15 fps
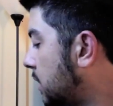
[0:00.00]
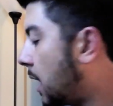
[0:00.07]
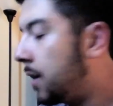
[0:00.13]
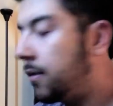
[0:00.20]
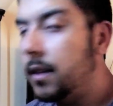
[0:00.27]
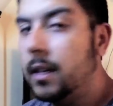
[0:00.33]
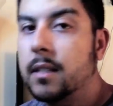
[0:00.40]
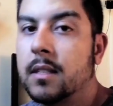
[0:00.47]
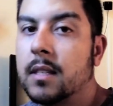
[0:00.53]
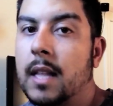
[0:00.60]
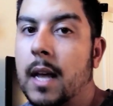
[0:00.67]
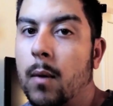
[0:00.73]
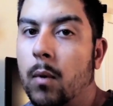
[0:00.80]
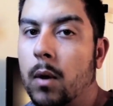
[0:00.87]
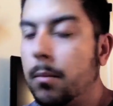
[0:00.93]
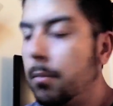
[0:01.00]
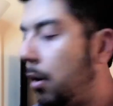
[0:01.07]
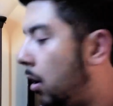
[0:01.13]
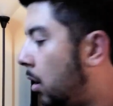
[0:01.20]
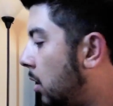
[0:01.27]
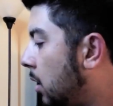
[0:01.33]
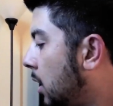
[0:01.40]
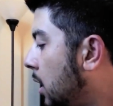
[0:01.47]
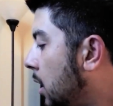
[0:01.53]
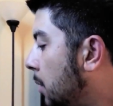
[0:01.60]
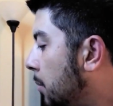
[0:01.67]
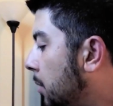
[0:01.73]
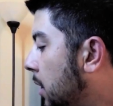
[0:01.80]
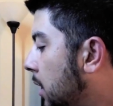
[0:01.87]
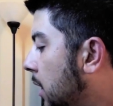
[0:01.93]
tie things to that one part.
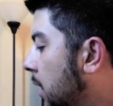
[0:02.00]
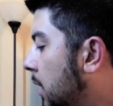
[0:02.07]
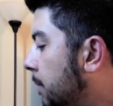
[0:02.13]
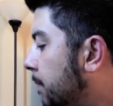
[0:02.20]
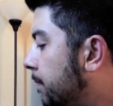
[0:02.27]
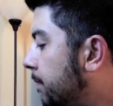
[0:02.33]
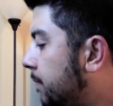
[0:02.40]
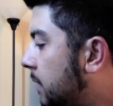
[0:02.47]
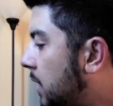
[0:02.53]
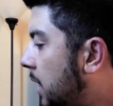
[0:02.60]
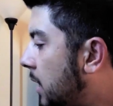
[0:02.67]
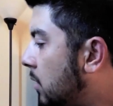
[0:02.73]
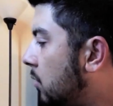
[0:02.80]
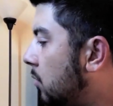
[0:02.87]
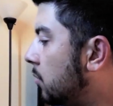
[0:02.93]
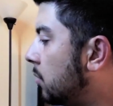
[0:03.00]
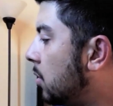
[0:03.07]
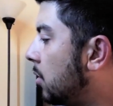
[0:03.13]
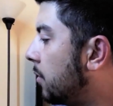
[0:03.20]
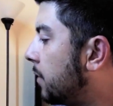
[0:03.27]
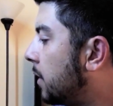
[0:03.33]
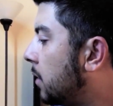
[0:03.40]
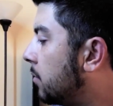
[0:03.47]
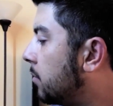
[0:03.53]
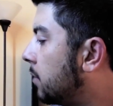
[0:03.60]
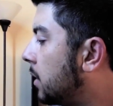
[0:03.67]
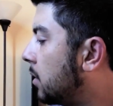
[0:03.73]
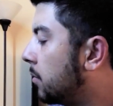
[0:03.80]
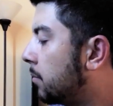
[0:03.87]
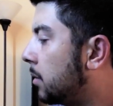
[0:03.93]
But I don't know if I
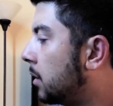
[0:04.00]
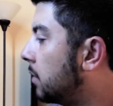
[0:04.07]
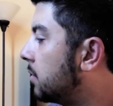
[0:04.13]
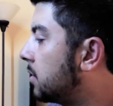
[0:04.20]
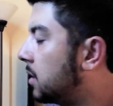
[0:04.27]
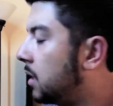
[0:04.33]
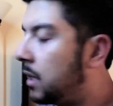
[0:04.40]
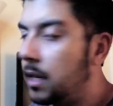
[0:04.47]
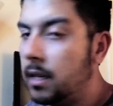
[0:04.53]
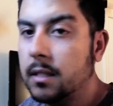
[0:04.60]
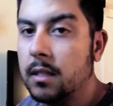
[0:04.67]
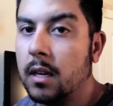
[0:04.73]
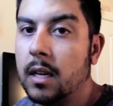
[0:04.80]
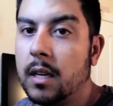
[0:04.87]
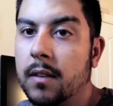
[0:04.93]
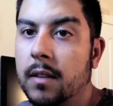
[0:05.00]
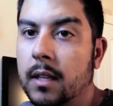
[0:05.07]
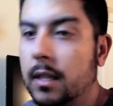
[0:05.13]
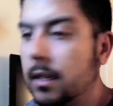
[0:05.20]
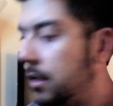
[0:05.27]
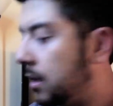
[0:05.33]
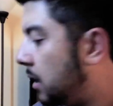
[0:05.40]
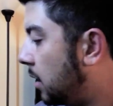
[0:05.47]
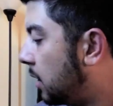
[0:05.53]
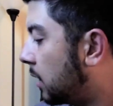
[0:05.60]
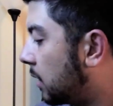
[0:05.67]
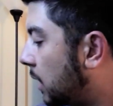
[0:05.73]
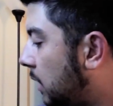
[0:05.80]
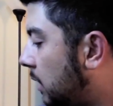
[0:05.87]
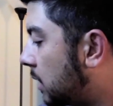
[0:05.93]
don't believe I saw anything that did
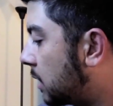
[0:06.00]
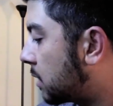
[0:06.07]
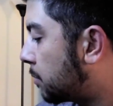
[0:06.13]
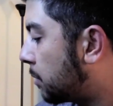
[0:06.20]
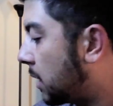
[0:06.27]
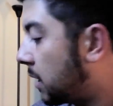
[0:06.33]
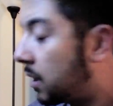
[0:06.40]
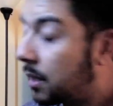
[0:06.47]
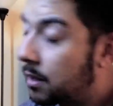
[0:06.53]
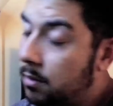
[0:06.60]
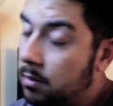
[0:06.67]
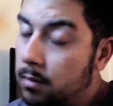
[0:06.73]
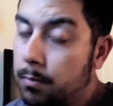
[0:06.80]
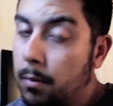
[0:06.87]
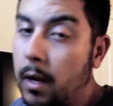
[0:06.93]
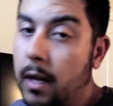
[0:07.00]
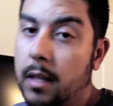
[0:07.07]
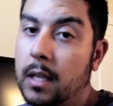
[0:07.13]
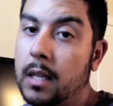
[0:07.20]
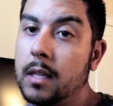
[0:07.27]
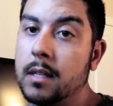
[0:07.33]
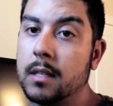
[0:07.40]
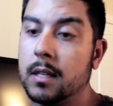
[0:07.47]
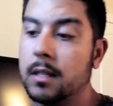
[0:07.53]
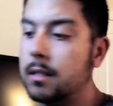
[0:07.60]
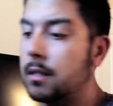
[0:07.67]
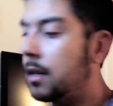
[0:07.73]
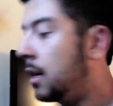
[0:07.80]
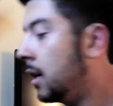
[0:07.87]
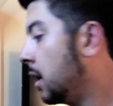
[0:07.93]
anything like this. But I thought this was probably the
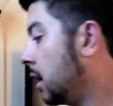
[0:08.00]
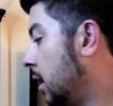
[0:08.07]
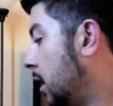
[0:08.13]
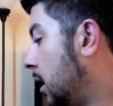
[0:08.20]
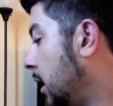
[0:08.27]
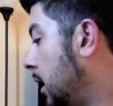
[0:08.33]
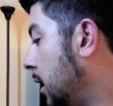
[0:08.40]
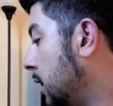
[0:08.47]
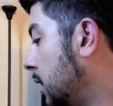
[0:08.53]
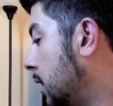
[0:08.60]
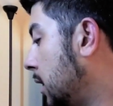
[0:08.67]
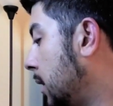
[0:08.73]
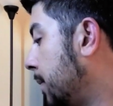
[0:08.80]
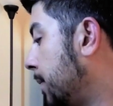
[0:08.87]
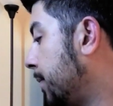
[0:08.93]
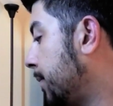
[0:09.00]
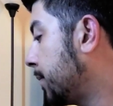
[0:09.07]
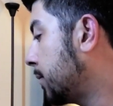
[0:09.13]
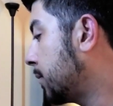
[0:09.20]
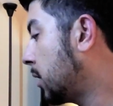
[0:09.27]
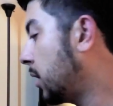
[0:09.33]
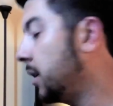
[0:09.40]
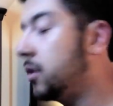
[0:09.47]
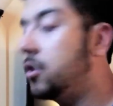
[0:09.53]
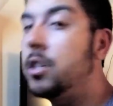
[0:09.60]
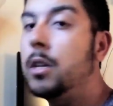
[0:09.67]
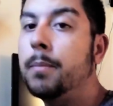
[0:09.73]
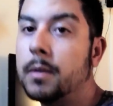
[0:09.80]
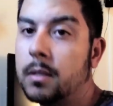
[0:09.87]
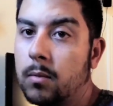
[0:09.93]
easiest and probably the
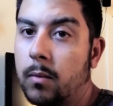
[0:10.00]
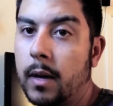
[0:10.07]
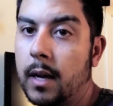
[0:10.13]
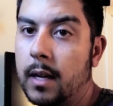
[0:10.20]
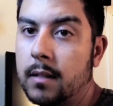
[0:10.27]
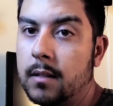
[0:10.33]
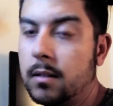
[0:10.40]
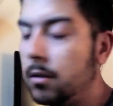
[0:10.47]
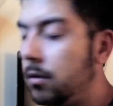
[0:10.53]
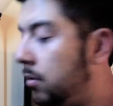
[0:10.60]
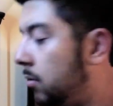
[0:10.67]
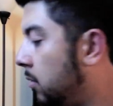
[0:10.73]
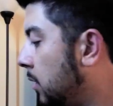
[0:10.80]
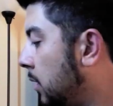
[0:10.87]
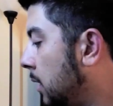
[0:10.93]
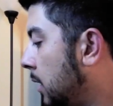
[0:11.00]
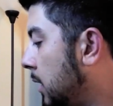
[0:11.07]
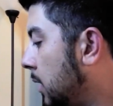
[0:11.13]
cheapest way to